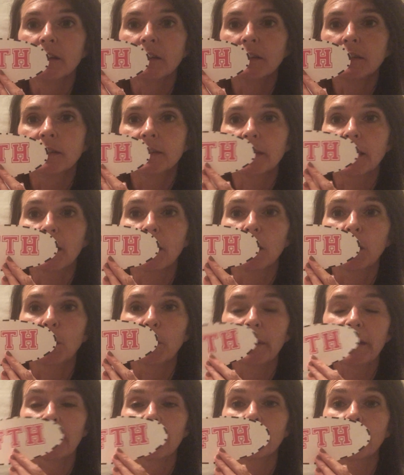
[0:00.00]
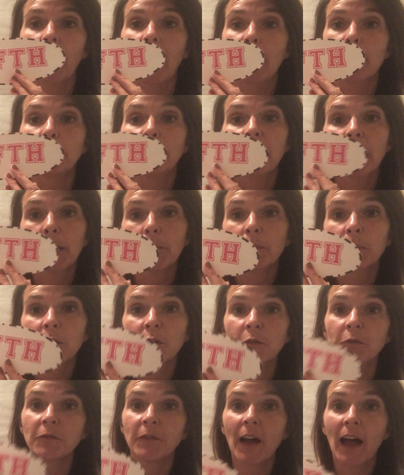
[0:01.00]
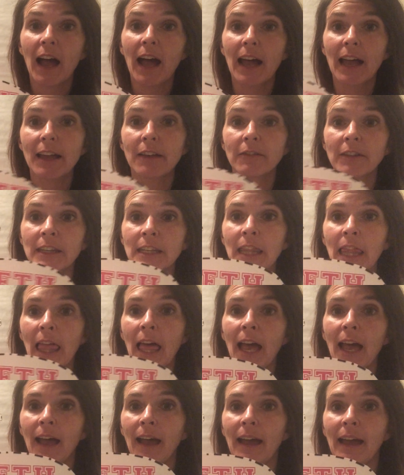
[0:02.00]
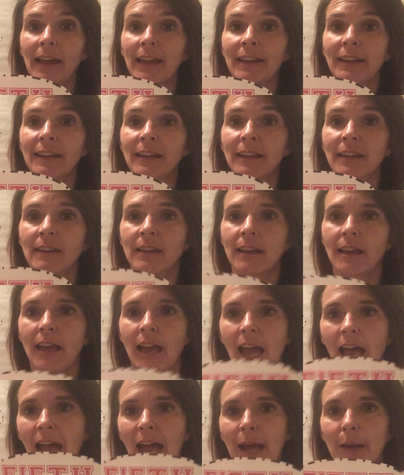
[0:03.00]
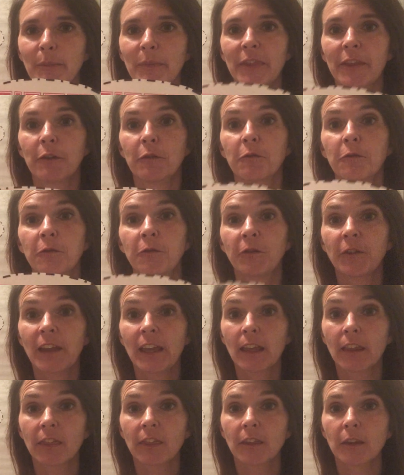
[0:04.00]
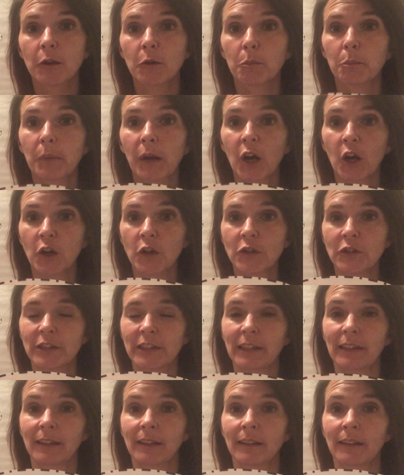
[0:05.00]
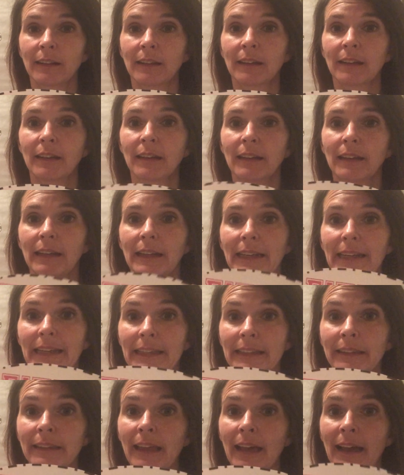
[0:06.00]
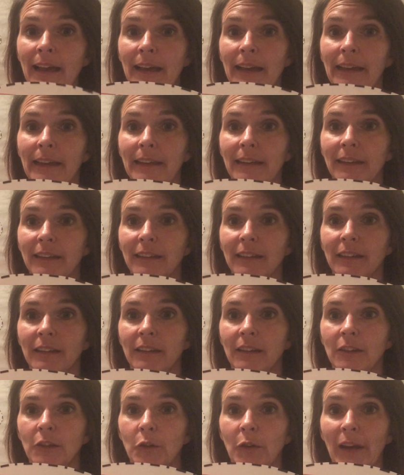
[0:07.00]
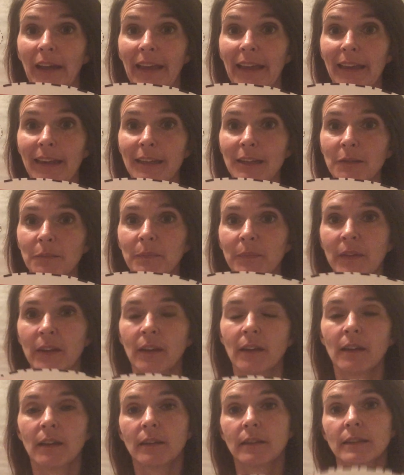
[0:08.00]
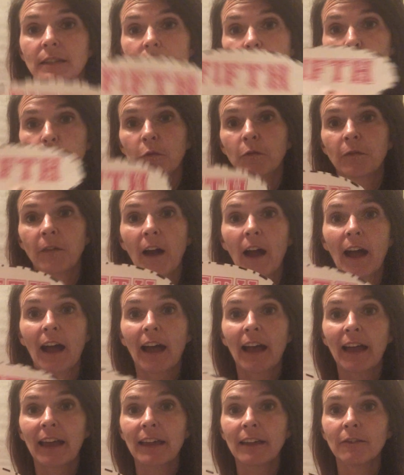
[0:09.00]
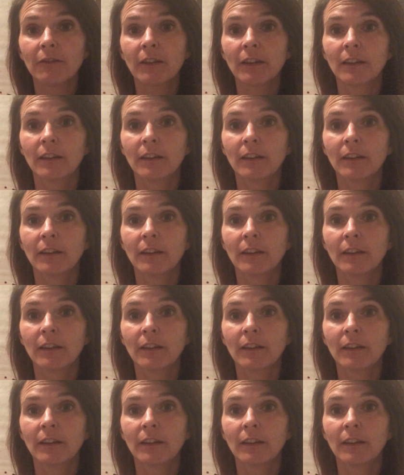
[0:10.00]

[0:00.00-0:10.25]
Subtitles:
So if I'm number 5 in line, I'm the 5th person in line. Okay? So 5,